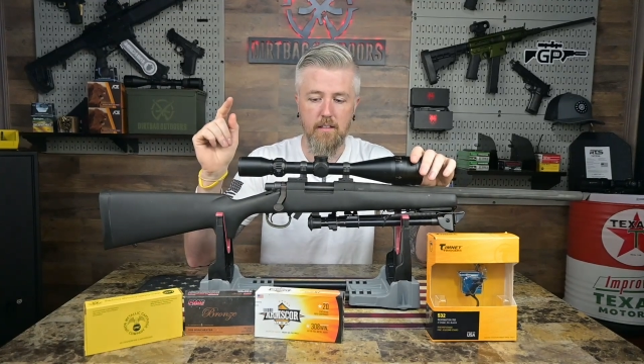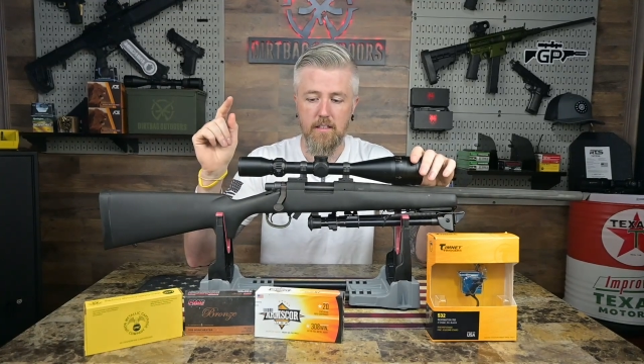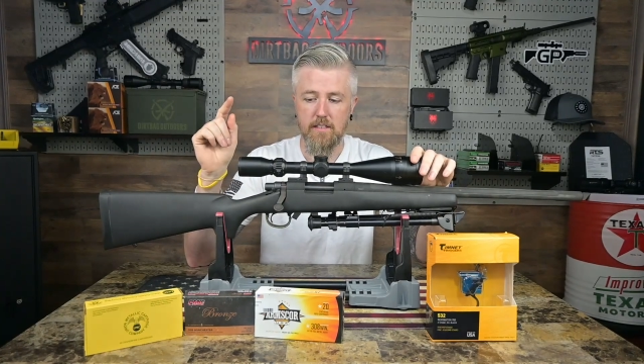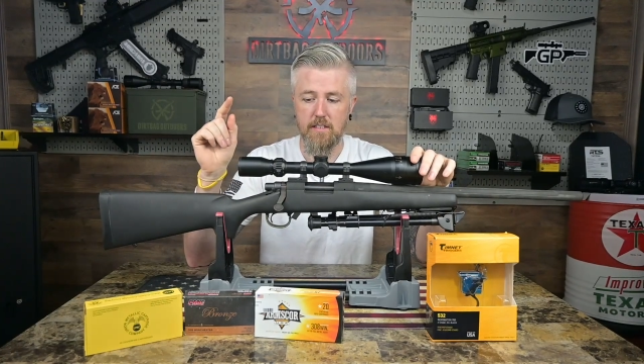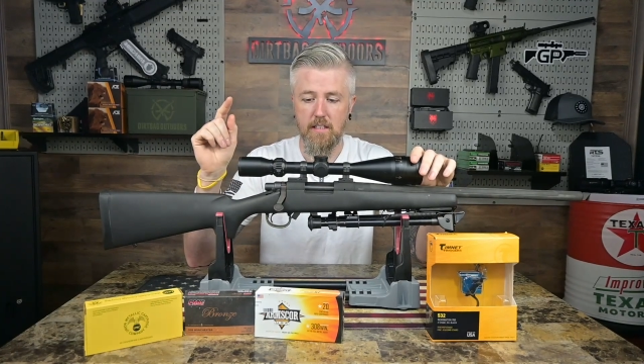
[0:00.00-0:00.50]

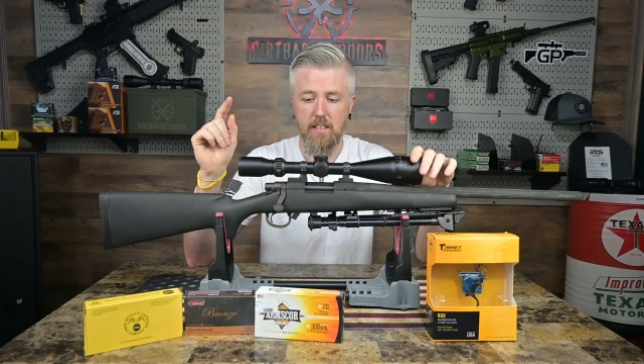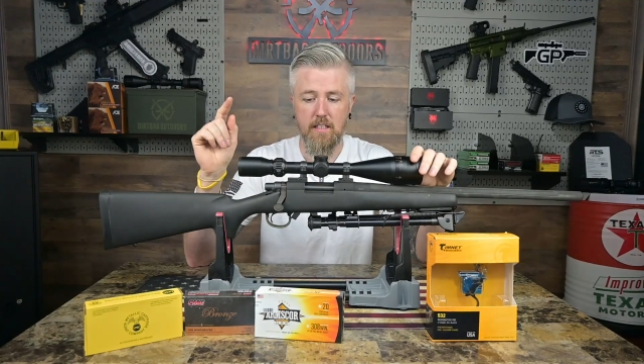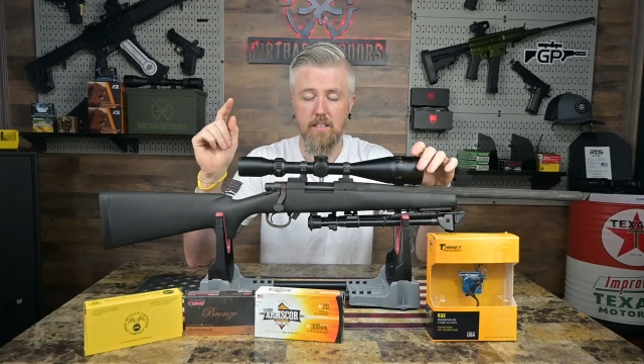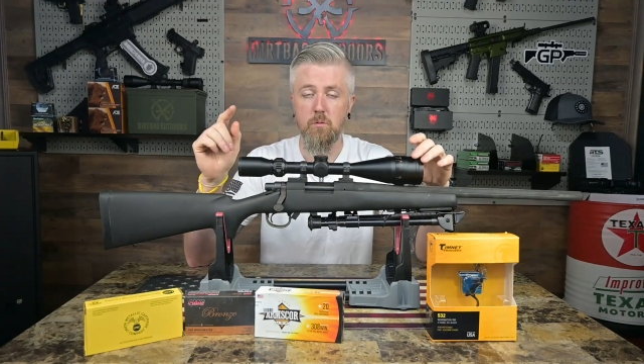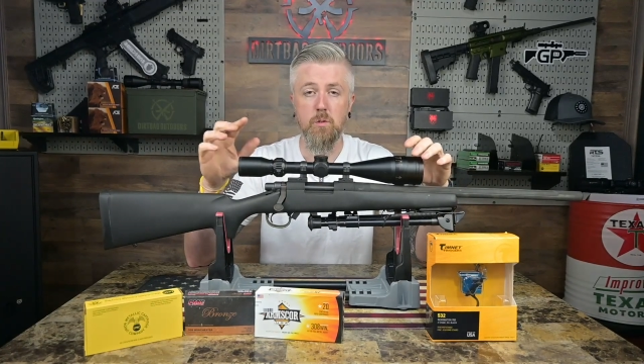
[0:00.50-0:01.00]
This
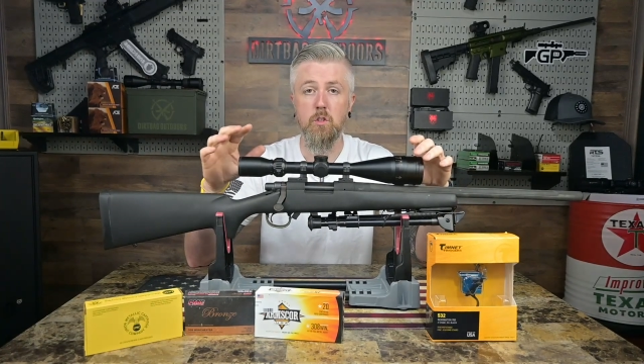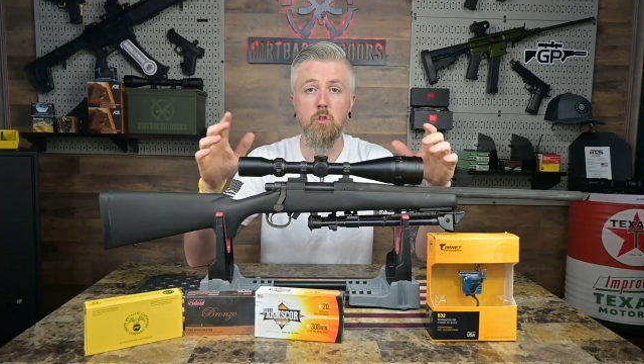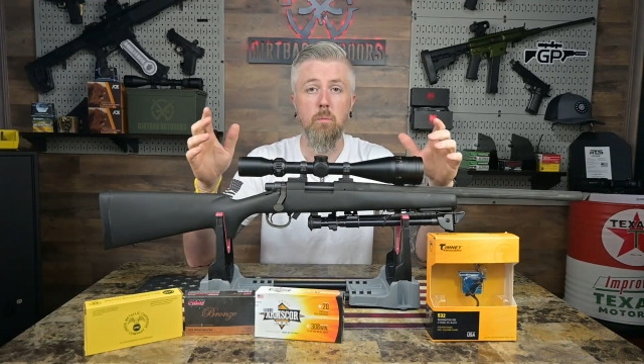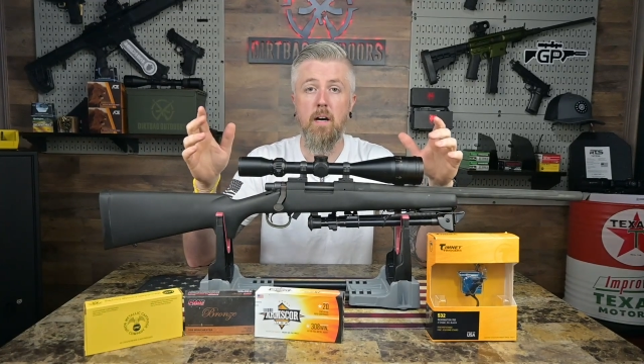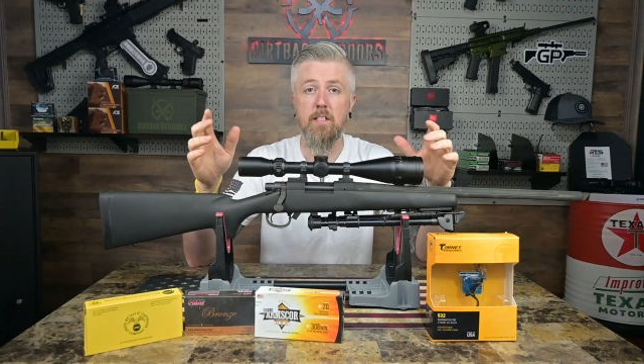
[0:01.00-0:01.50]
was
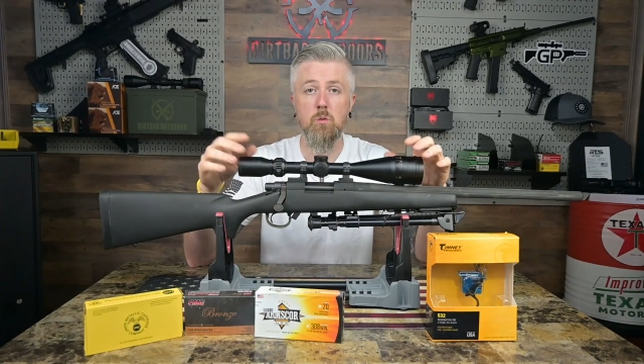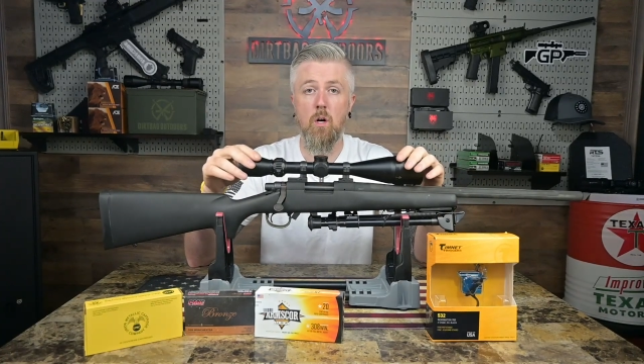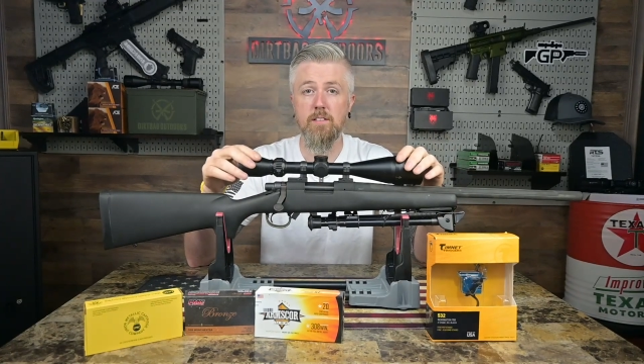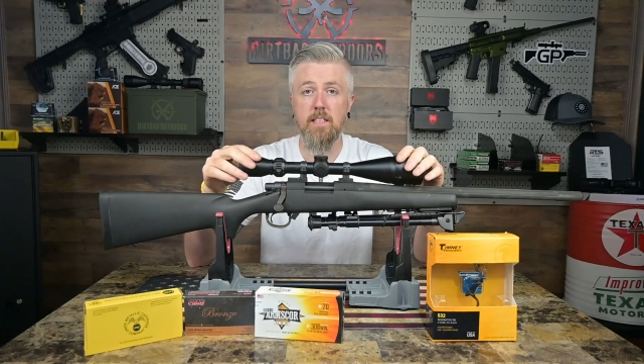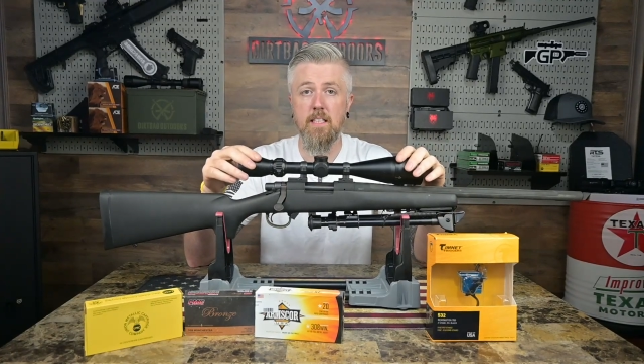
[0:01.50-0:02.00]
used by
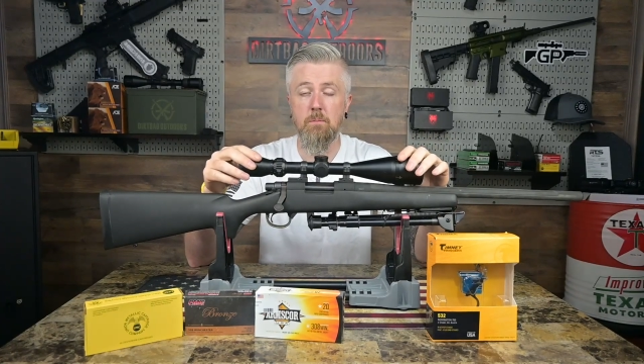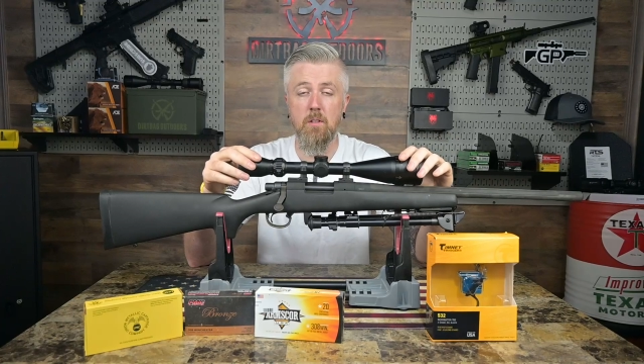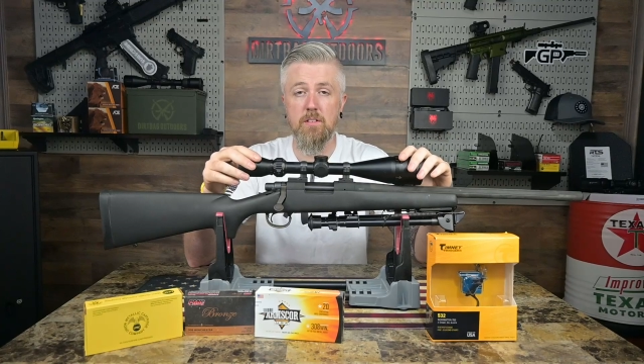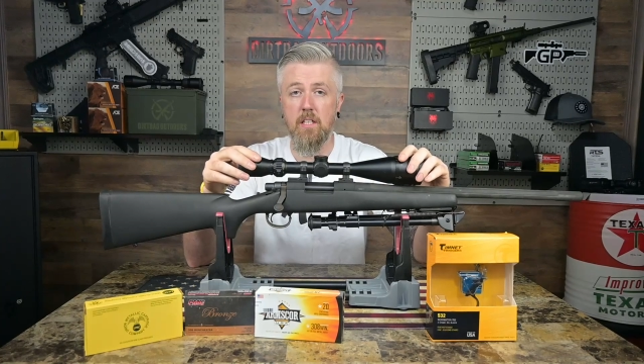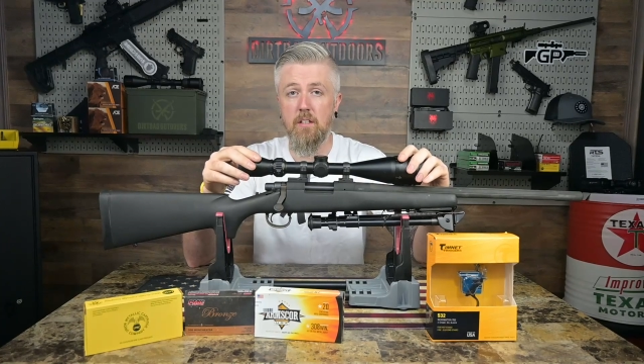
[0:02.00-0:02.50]
SWAT team,
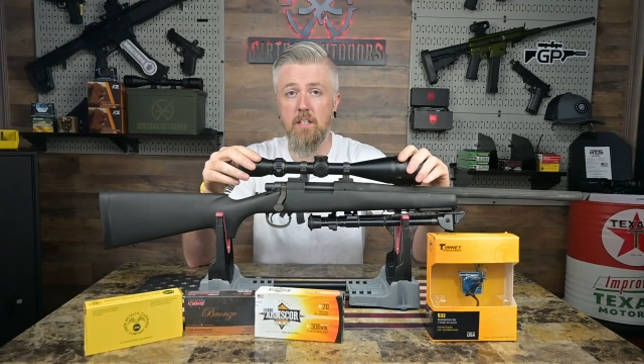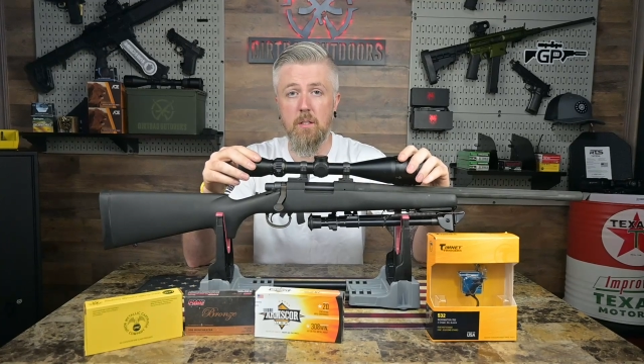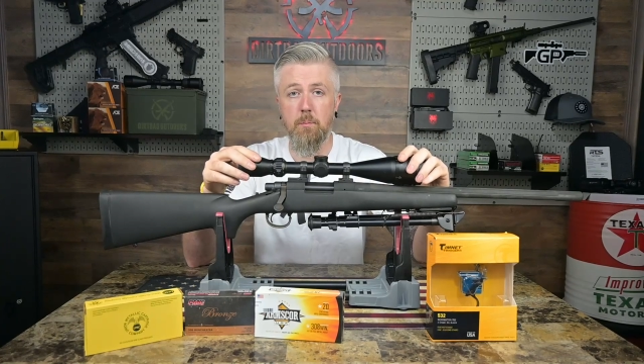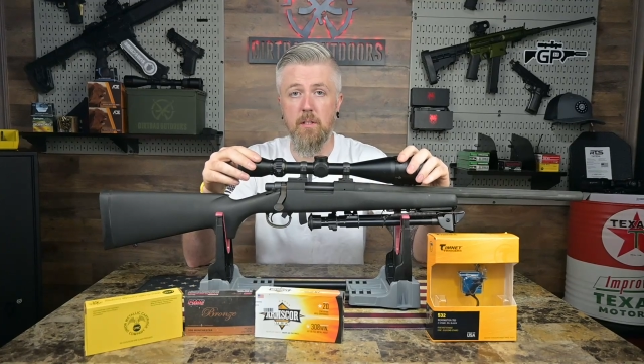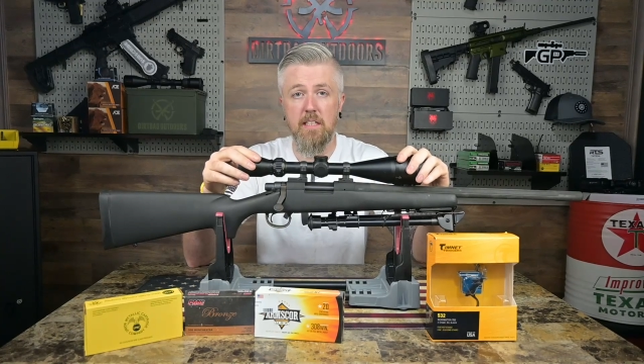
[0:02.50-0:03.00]

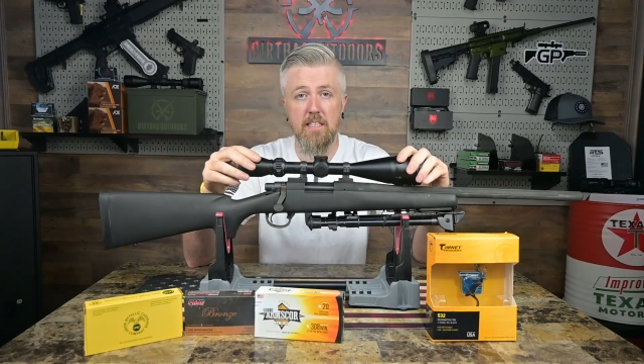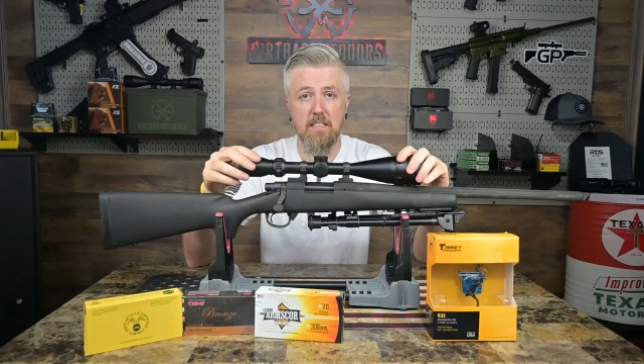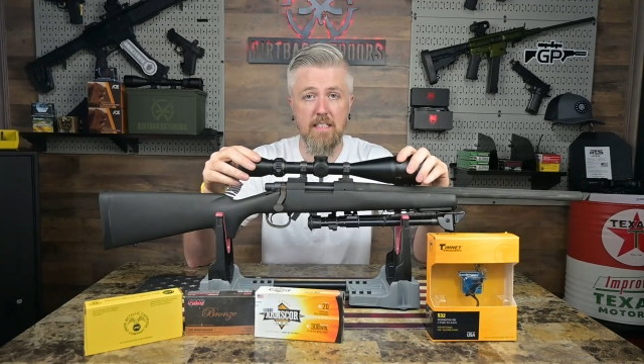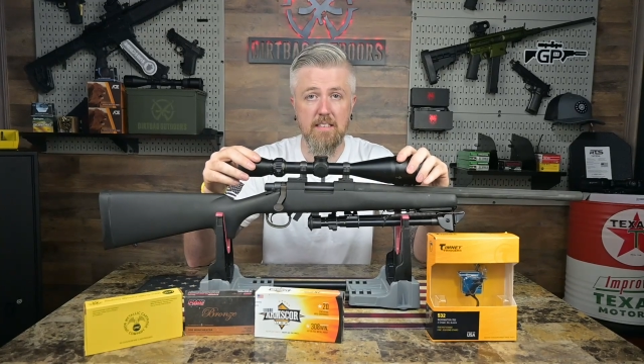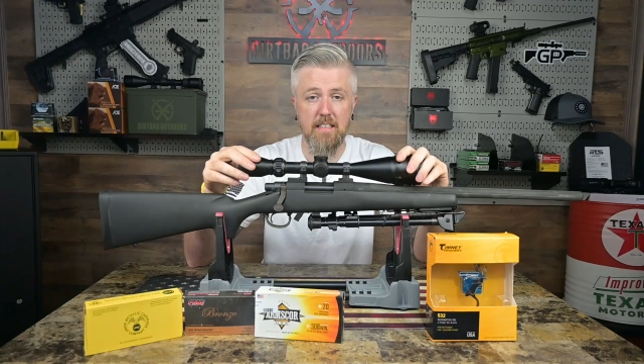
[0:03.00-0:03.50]
military,
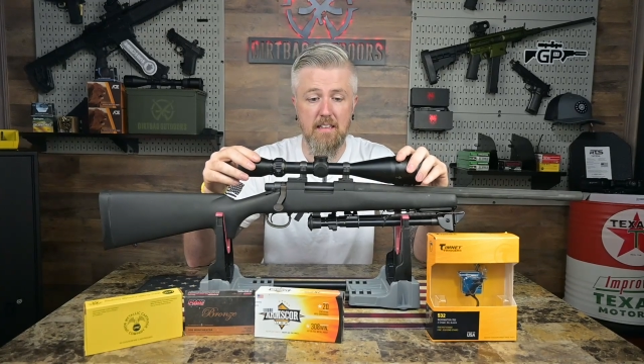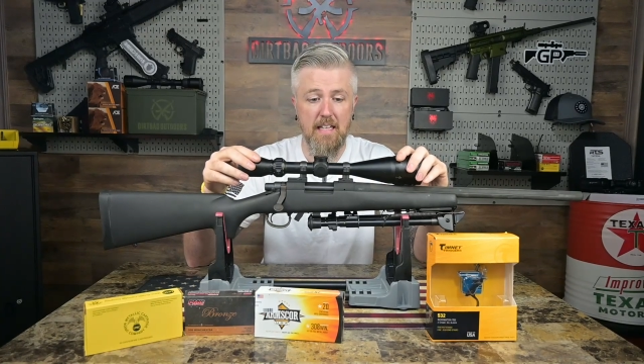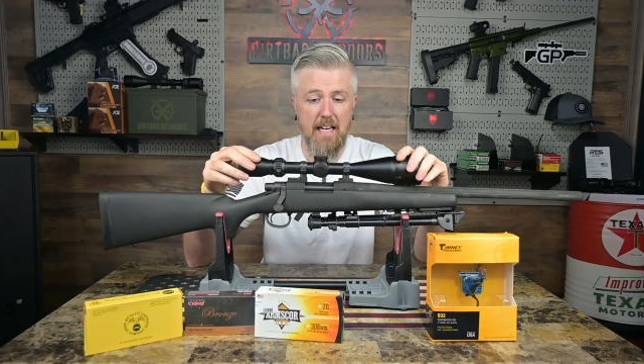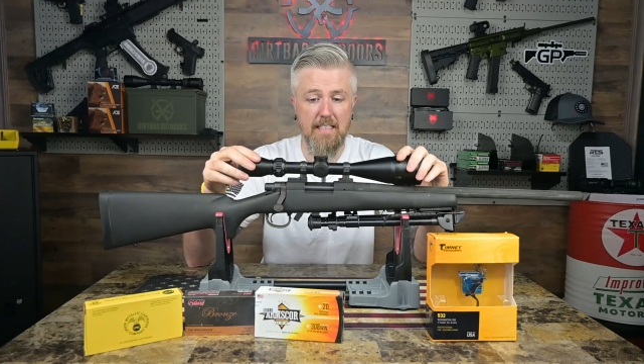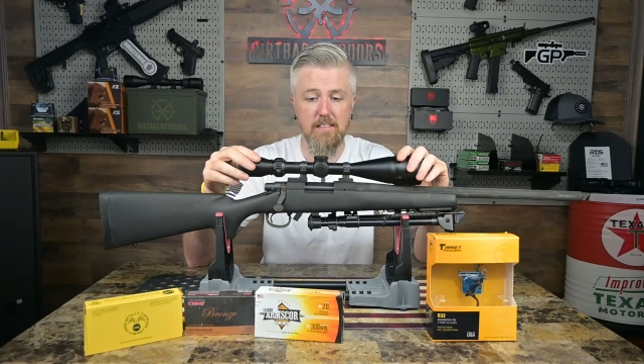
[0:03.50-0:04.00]
police, things like
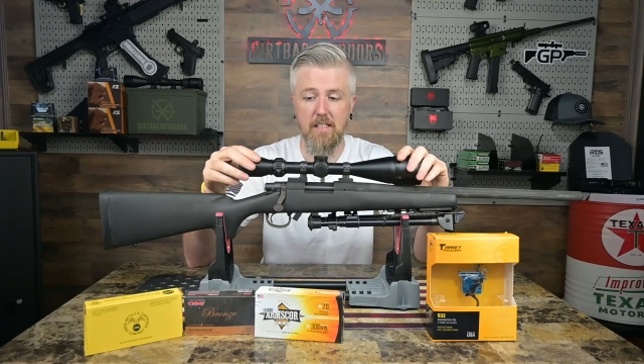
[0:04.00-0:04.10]
that.